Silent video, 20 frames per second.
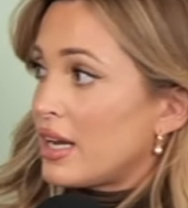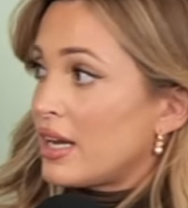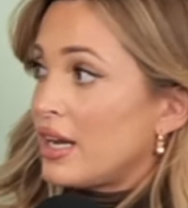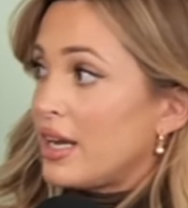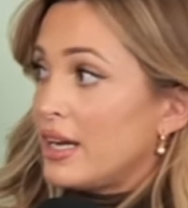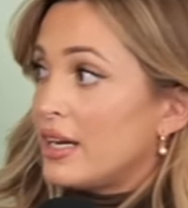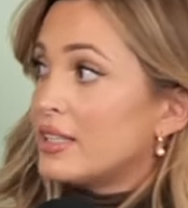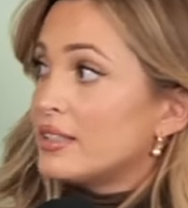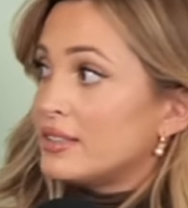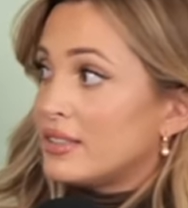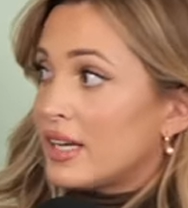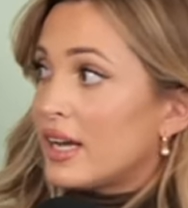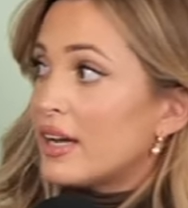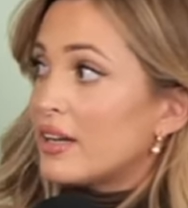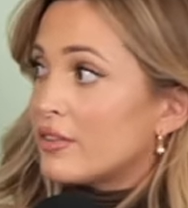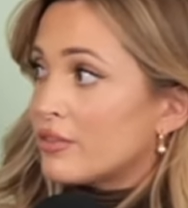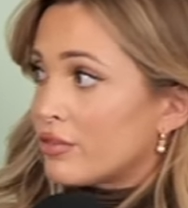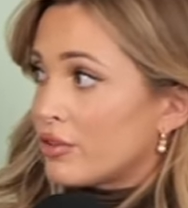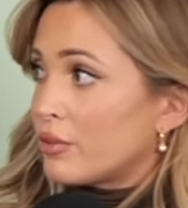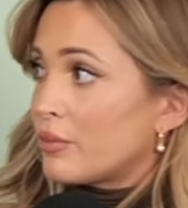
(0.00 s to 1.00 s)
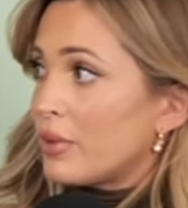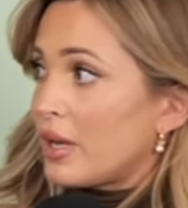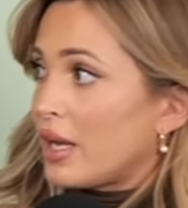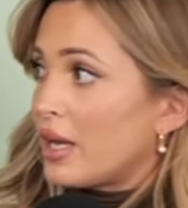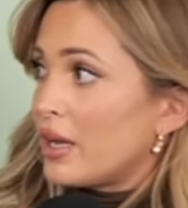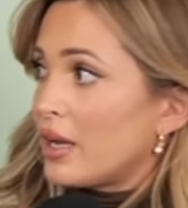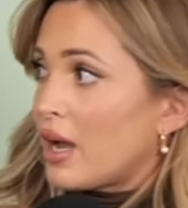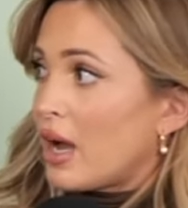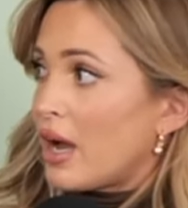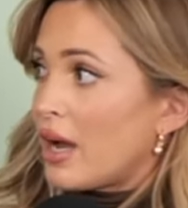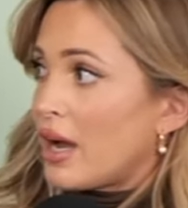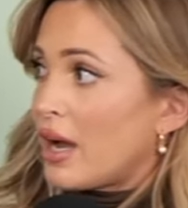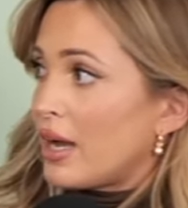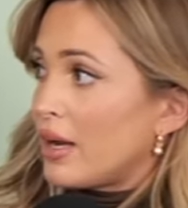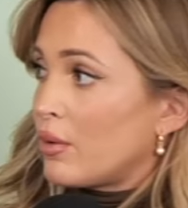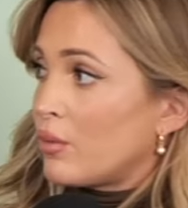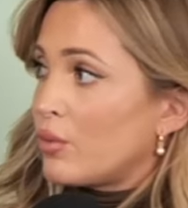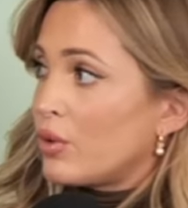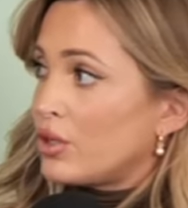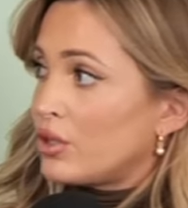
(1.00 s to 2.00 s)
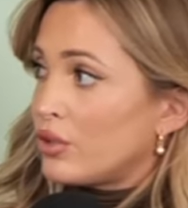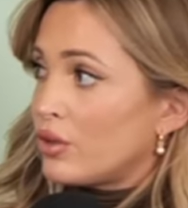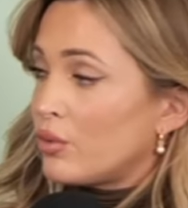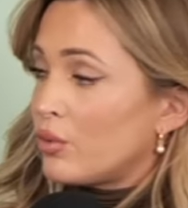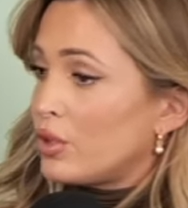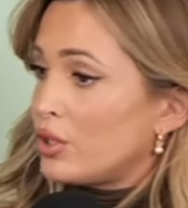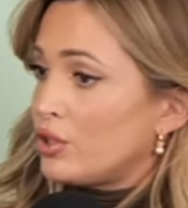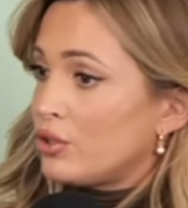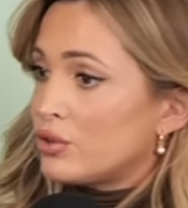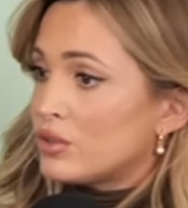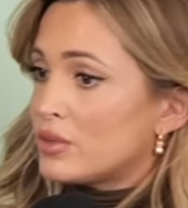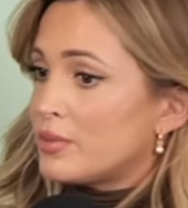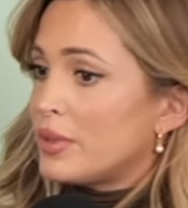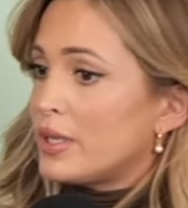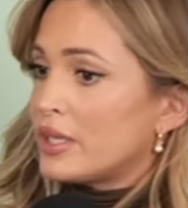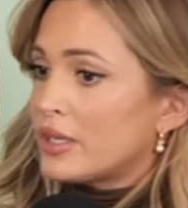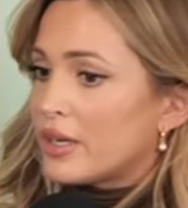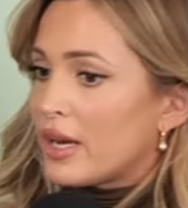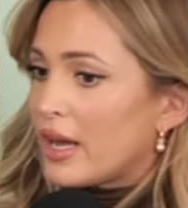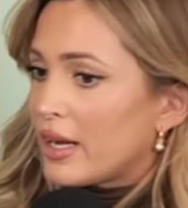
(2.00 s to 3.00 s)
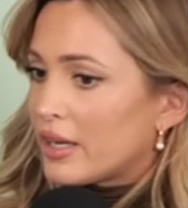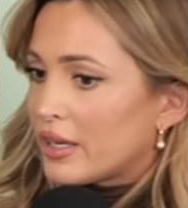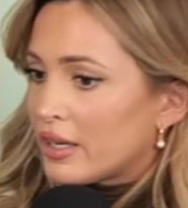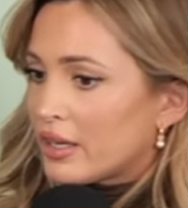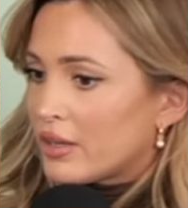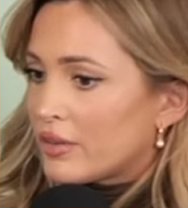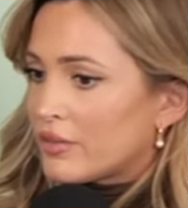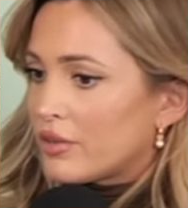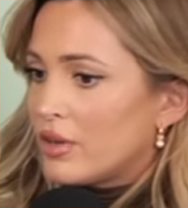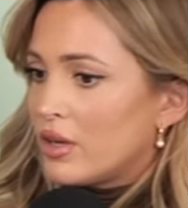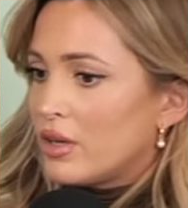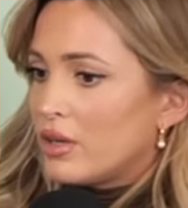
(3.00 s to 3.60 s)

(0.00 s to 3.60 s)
and and it did for me I when when you speak negative